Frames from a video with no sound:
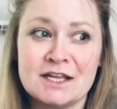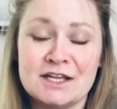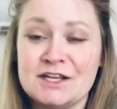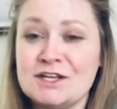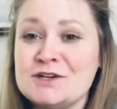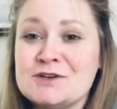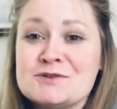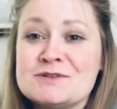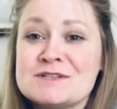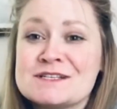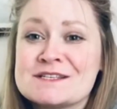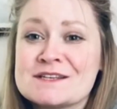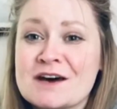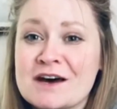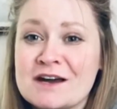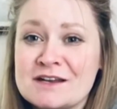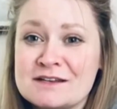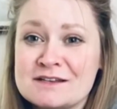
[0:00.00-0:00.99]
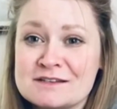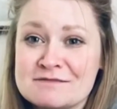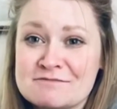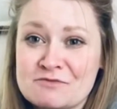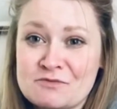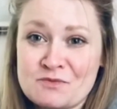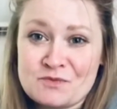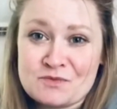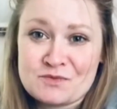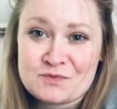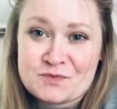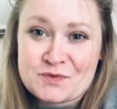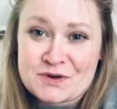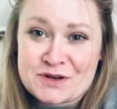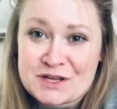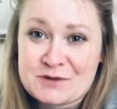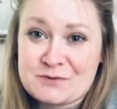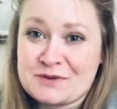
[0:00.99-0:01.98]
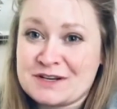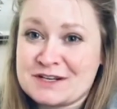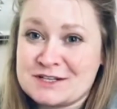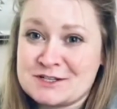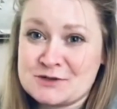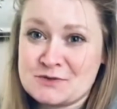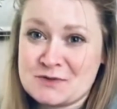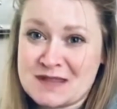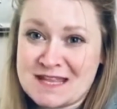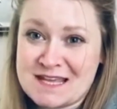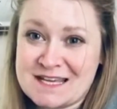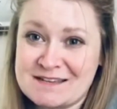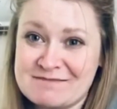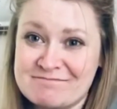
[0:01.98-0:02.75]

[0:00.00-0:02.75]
you decide what you want to do with it.